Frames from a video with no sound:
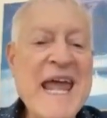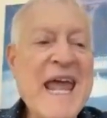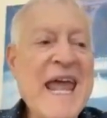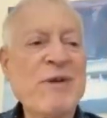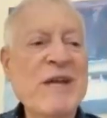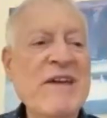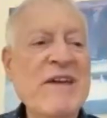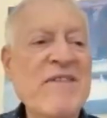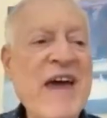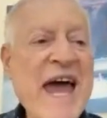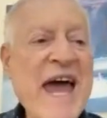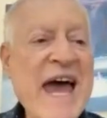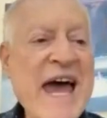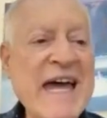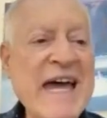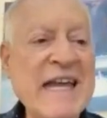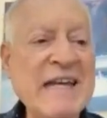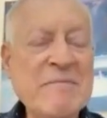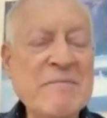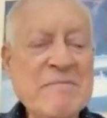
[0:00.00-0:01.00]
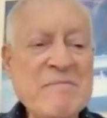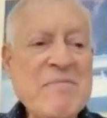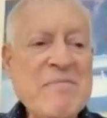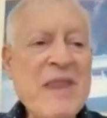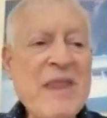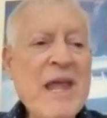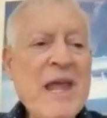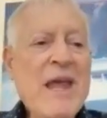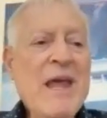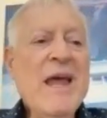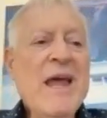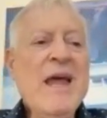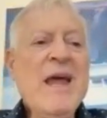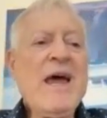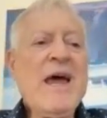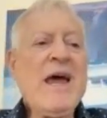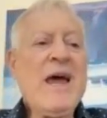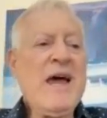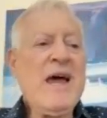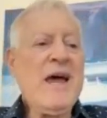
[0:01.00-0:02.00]
We have had
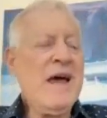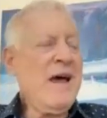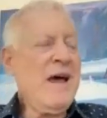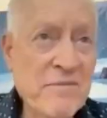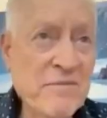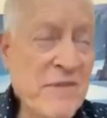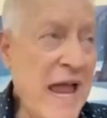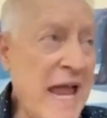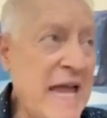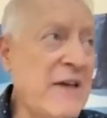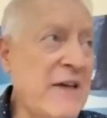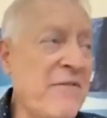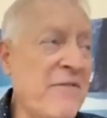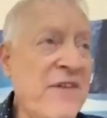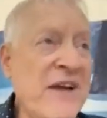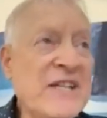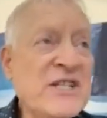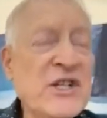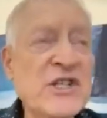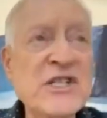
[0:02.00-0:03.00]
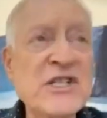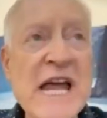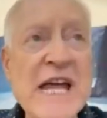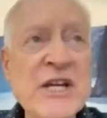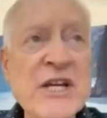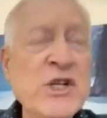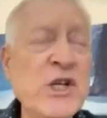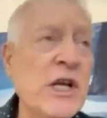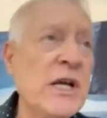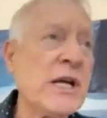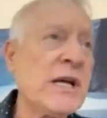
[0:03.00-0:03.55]
native vegetation